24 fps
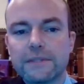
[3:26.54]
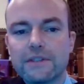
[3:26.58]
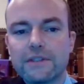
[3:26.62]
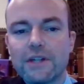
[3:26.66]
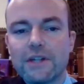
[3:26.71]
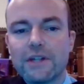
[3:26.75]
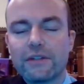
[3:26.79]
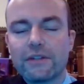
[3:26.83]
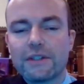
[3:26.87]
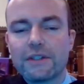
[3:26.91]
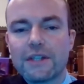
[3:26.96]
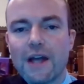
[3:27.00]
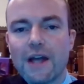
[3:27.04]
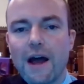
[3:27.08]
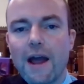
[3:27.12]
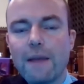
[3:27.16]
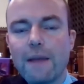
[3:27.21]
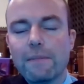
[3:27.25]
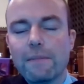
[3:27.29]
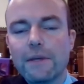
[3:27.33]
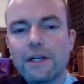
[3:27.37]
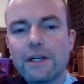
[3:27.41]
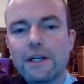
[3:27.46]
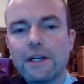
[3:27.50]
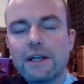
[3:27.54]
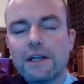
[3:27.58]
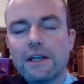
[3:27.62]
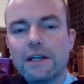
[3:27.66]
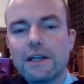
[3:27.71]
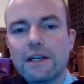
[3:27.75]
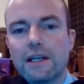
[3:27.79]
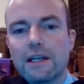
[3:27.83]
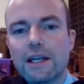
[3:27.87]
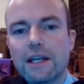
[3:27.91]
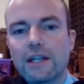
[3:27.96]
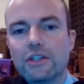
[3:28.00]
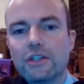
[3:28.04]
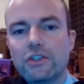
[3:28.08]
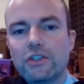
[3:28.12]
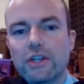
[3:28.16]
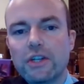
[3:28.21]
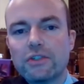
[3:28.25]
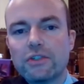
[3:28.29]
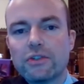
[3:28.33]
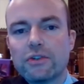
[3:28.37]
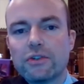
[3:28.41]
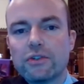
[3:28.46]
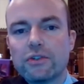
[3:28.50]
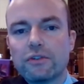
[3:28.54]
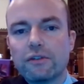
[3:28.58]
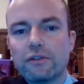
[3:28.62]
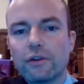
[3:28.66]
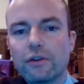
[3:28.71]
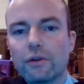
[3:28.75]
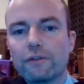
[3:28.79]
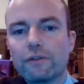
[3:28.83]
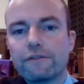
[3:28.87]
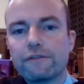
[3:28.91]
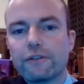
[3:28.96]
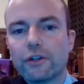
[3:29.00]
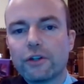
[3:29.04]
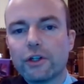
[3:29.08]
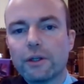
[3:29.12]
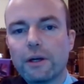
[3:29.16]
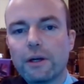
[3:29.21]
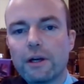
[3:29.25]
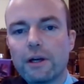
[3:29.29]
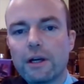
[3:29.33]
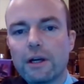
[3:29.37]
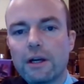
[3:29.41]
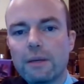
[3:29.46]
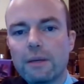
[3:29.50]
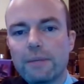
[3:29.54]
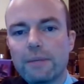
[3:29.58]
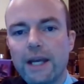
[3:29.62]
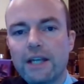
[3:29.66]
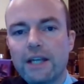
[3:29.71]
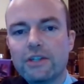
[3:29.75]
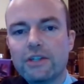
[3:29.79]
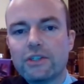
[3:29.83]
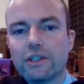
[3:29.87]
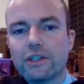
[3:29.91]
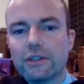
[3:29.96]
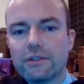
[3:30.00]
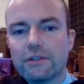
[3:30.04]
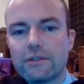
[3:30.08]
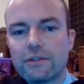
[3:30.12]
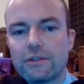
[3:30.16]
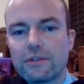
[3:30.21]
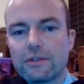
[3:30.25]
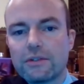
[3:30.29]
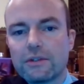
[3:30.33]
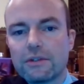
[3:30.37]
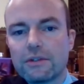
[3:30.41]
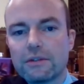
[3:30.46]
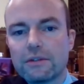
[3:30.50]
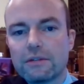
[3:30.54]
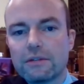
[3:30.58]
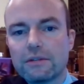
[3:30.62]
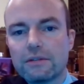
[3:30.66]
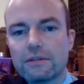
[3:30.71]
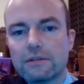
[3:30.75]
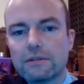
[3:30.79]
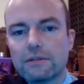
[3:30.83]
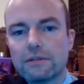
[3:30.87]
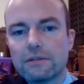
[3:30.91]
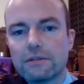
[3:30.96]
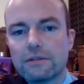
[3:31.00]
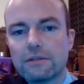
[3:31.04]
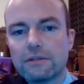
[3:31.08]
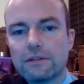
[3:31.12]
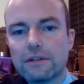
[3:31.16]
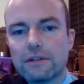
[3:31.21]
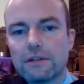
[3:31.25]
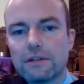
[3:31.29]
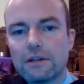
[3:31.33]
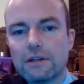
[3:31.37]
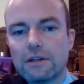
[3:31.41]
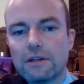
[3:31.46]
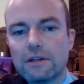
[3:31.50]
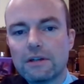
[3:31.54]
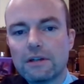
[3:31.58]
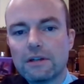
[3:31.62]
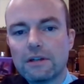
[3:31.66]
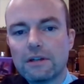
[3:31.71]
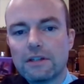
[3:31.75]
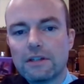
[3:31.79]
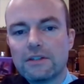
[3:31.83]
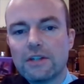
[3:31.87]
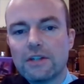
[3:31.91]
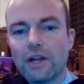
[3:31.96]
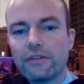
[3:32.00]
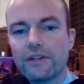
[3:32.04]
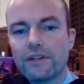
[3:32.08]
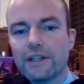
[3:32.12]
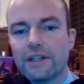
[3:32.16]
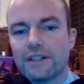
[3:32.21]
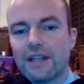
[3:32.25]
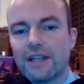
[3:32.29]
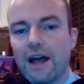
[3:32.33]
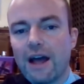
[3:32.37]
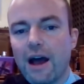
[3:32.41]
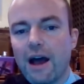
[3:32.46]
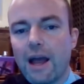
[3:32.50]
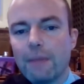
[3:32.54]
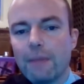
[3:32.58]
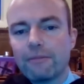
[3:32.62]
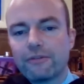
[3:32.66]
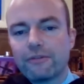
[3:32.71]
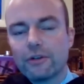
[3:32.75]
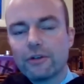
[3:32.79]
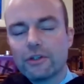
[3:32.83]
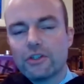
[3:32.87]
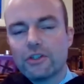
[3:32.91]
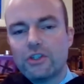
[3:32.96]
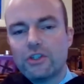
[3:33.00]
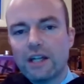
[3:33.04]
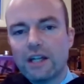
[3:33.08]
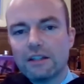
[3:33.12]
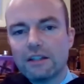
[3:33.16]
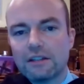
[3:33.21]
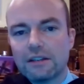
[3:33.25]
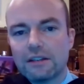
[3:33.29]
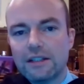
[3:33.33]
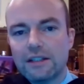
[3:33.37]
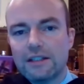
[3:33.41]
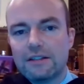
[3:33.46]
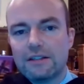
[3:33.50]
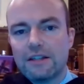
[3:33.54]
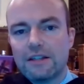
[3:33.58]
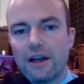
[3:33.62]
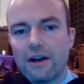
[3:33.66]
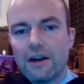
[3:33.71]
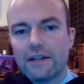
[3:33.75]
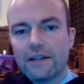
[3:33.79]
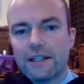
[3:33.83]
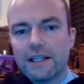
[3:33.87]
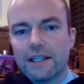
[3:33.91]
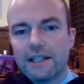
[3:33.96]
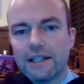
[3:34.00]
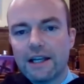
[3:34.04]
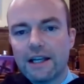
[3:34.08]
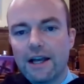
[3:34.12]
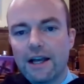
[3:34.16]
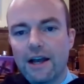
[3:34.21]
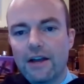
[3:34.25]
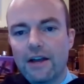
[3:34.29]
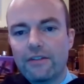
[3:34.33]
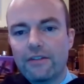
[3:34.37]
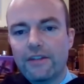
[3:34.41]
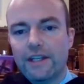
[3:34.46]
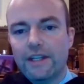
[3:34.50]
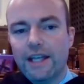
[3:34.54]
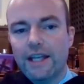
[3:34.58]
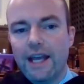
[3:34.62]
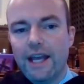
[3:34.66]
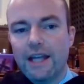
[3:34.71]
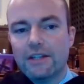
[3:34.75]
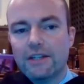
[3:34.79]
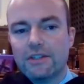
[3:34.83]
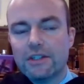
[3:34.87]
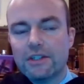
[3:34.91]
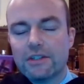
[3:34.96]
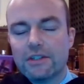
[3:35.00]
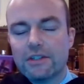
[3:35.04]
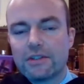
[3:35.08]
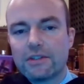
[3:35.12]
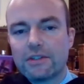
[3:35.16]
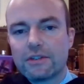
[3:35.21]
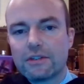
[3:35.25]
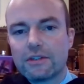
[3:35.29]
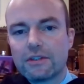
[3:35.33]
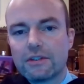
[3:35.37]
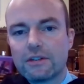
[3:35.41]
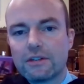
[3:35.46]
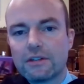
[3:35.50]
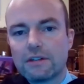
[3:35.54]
It's not the time, in Jesus' view, for patience. It's not a time for gently tugging at the edges.